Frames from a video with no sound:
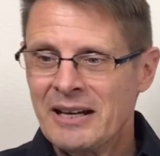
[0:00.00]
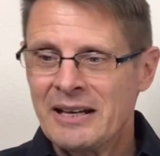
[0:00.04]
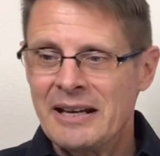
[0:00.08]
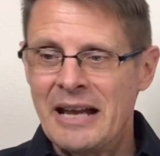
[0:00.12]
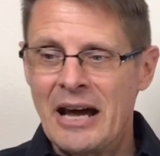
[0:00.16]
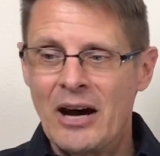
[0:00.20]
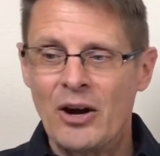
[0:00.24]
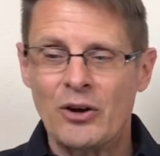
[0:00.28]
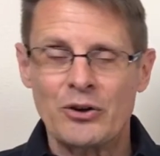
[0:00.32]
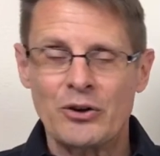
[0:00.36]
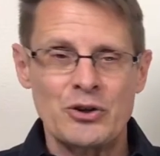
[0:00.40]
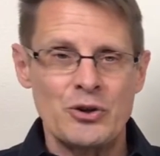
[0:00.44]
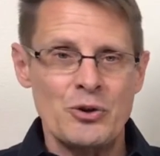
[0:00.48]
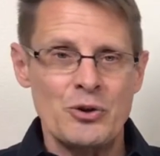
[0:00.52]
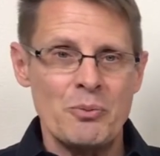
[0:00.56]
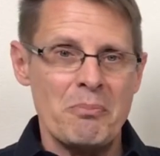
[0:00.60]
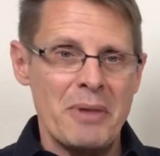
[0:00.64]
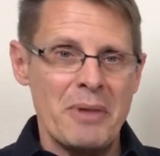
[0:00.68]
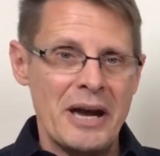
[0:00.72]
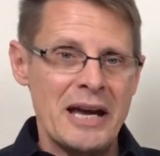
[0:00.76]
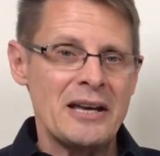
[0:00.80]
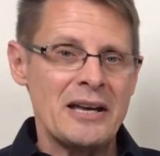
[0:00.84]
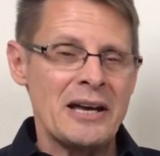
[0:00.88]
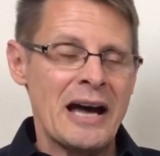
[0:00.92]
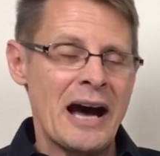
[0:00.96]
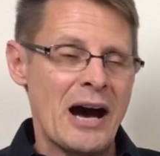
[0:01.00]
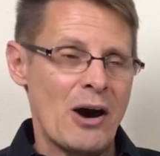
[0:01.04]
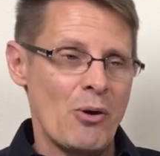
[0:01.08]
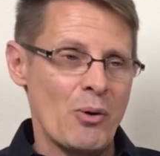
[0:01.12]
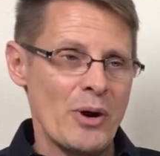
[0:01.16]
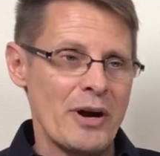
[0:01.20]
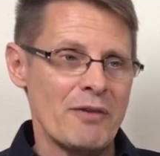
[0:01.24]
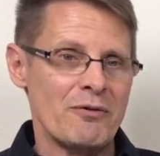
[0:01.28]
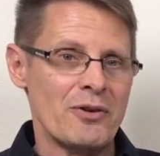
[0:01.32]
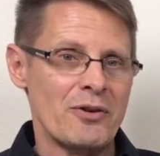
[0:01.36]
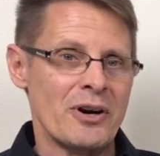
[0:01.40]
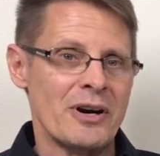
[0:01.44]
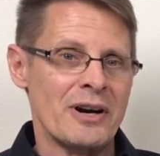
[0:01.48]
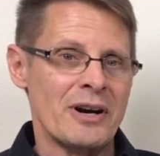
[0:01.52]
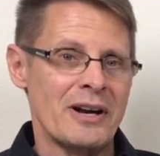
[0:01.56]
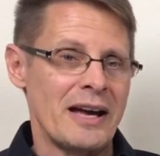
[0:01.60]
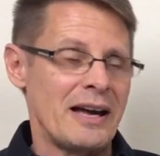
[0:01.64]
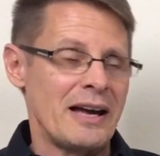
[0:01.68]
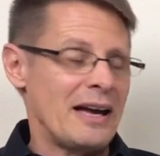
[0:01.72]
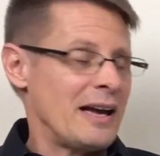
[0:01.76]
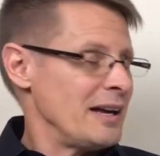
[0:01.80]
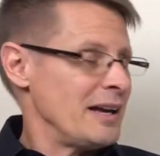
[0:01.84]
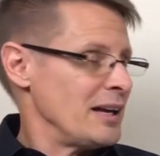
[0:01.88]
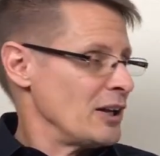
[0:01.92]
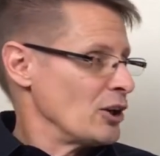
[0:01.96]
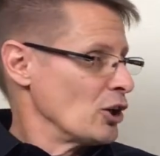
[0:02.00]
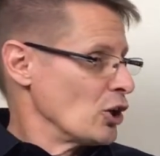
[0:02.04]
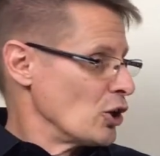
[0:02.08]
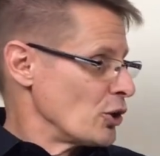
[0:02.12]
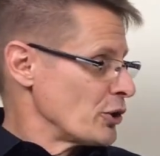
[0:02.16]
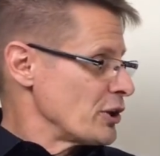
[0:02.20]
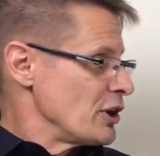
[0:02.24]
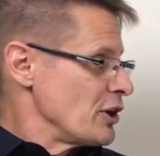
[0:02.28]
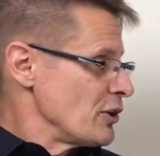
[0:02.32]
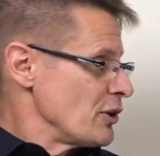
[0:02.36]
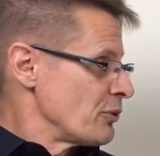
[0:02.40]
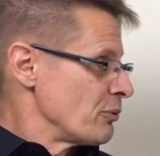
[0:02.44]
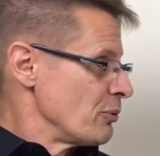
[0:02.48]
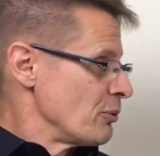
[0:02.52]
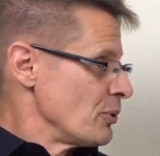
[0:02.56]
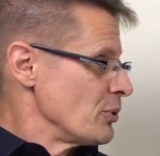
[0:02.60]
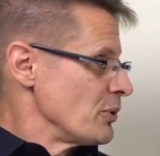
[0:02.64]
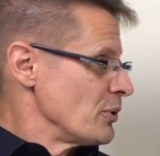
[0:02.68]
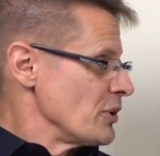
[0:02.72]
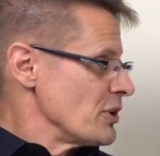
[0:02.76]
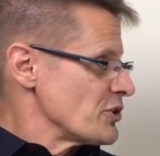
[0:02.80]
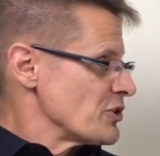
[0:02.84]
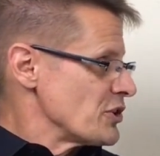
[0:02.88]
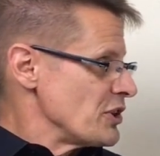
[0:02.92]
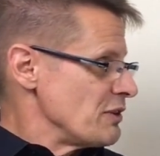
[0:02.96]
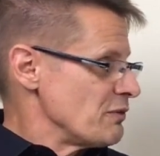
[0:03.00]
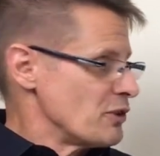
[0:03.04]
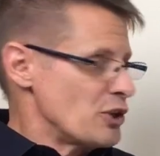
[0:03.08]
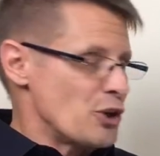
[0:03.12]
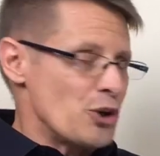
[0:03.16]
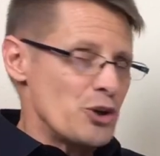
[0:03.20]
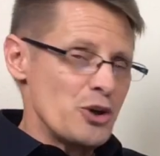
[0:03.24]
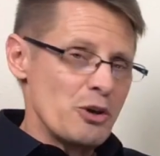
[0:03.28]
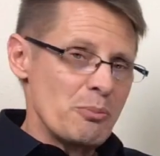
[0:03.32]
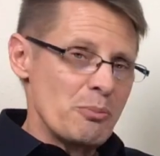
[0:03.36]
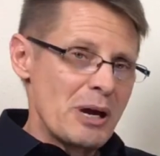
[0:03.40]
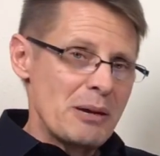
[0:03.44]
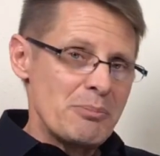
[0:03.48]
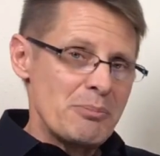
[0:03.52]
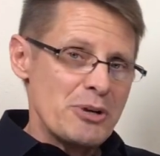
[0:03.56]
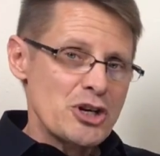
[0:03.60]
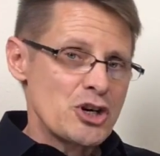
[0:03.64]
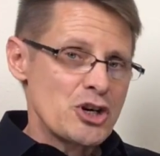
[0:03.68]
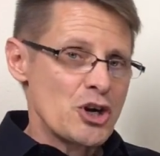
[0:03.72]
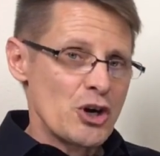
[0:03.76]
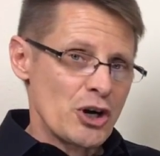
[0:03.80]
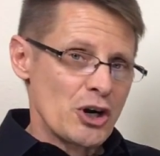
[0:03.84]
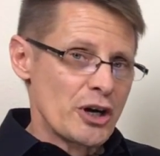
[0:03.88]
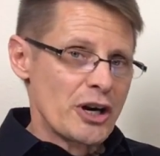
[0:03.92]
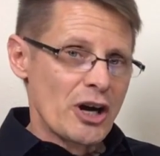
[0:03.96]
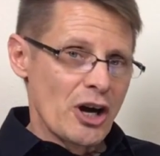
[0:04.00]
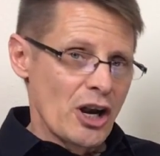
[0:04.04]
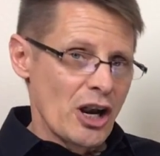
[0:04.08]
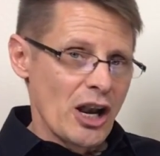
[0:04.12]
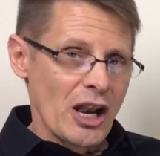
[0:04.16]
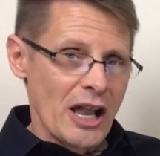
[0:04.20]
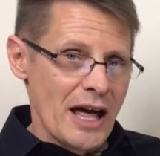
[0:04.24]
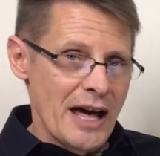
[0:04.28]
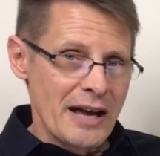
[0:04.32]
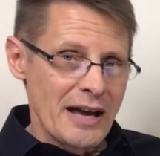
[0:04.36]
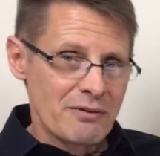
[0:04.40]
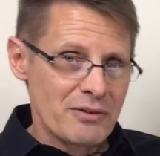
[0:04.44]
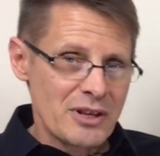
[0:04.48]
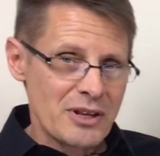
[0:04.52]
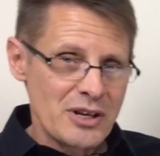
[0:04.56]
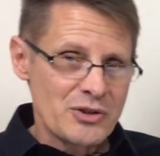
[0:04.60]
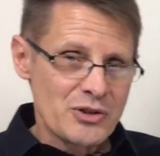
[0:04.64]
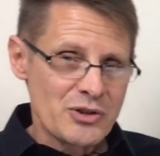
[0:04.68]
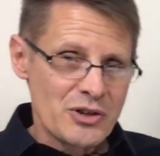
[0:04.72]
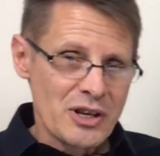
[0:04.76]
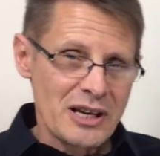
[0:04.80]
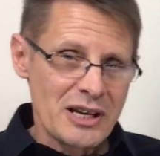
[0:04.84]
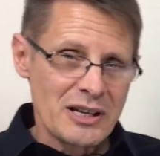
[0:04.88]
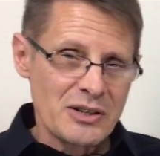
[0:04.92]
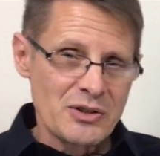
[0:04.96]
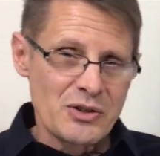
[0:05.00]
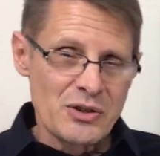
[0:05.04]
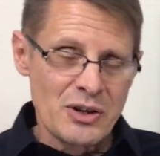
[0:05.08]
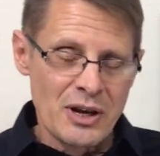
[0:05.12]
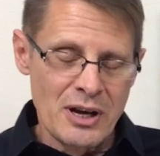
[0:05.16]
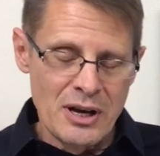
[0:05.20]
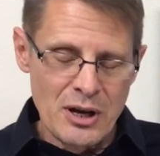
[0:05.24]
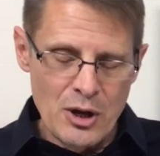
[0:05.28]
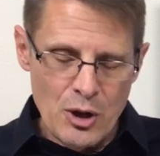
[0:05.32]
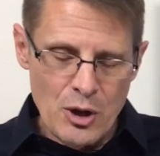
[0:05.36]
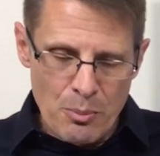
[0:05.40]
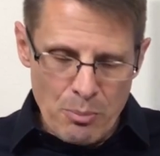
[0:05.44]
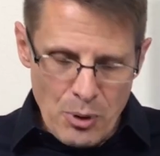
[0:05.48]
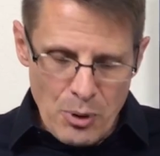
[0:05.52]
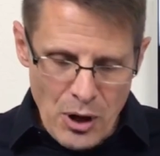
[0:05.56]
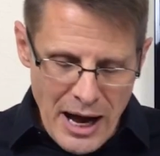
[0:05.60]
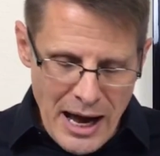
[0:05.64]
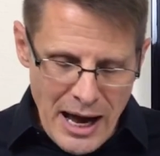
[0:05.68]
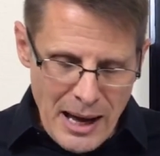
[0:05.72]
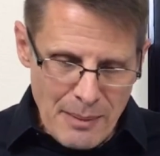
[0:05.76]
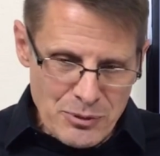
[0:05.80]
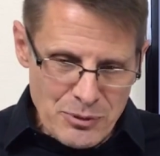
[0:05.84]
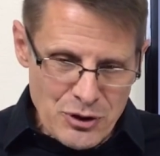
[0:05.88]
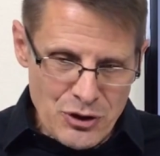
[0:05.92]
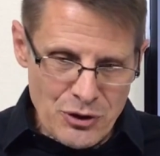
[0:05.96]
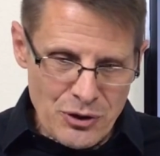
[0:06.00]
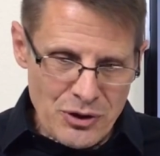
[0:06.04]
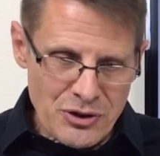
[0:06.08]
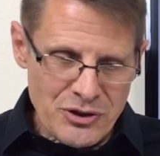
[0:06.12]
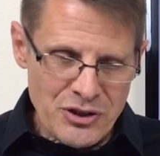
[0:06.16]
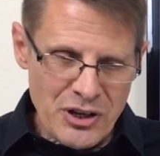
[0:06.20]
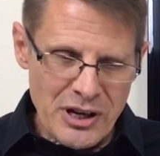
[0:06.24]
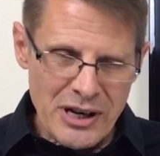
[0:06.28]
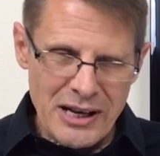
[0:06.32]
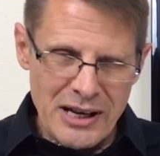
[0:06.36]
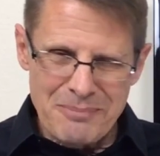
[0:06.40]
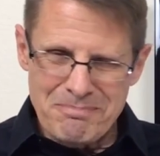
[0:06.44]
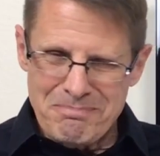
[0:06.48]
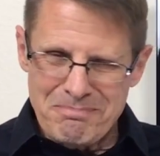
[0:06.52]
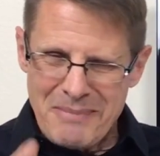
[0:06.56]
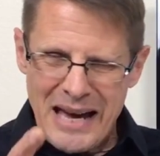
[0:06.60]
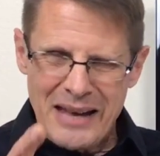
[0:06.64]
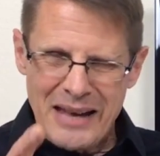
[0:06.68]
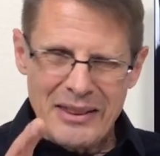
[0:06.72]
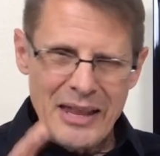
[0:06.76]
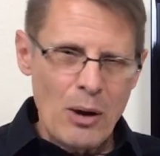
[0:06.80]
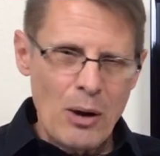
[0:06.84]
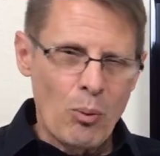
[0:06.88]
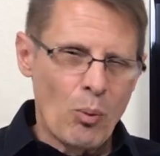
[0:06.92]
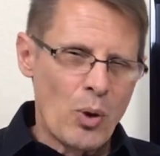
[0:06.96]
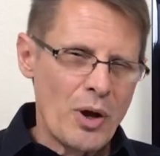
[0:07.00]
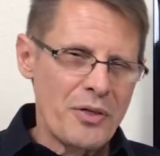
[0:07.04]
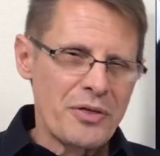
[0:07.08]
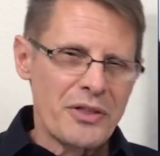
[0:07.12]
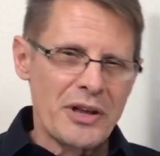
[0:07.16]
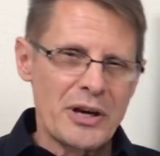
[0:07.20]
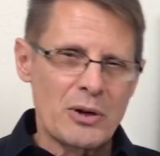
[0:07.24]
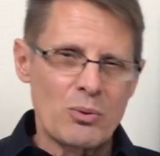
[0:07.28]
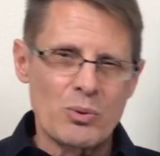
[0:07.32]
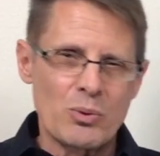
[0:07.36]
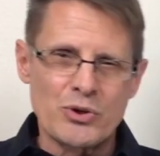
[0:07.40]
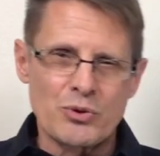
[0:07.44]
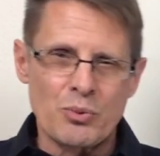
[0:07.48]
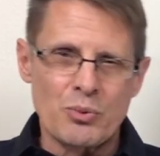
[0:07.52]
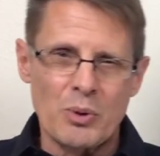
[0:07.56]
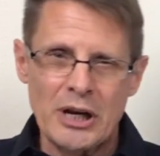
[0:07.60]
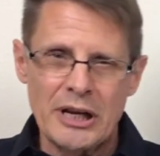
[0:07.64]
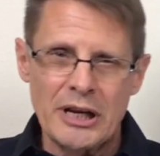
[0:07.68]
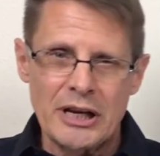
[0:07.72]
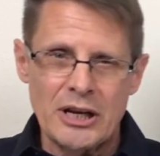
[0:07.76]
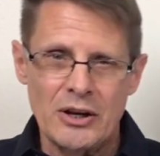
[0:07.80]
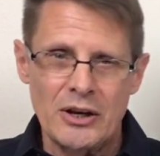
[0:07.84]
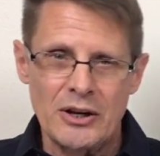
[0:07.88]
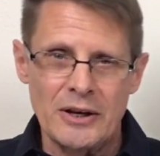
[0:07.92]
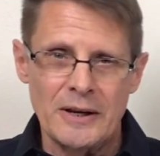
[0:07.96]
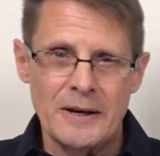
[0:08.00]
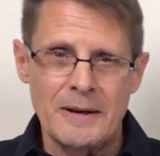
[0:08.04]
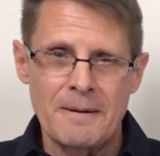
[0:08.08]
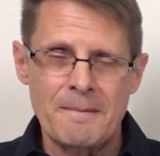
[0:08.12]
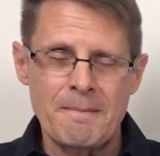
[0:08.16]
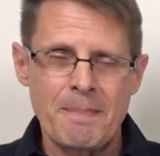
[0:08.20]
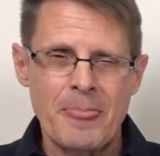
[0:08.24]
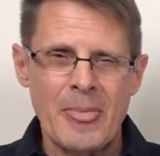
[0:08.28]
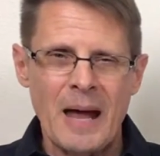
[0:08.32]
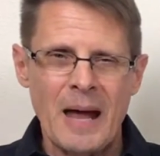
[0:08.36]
Now, you may, however, in looking through this, even though you may be good on a lot of these things, perhaps you're saying, man, that one thing was really good.